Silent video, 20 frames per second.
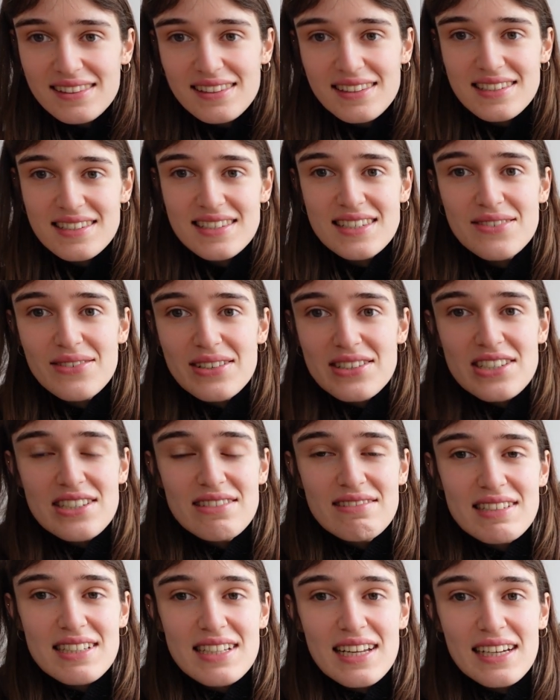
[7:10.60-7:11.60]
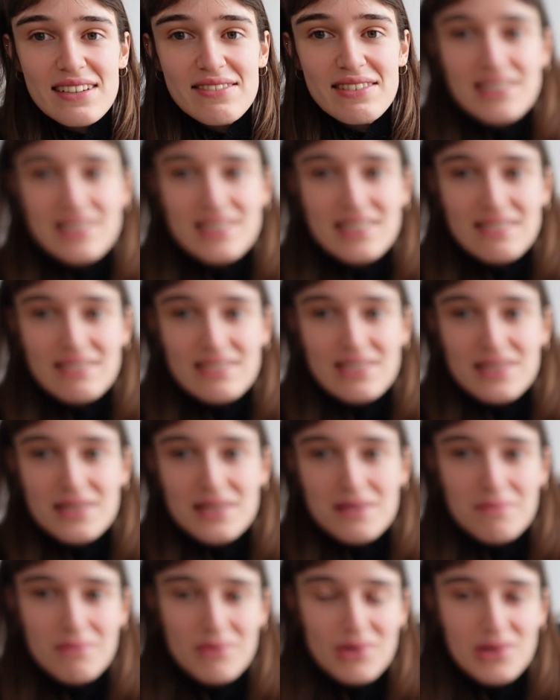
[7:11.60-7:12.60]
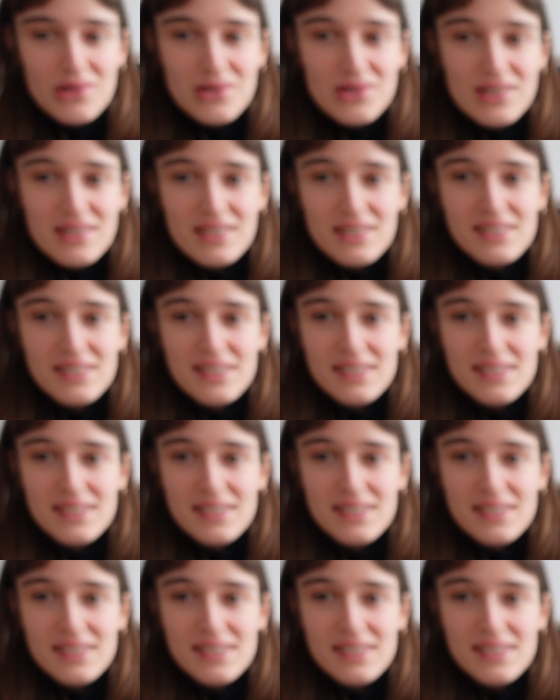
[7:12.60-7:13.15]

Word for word: This is what she was like when she was small.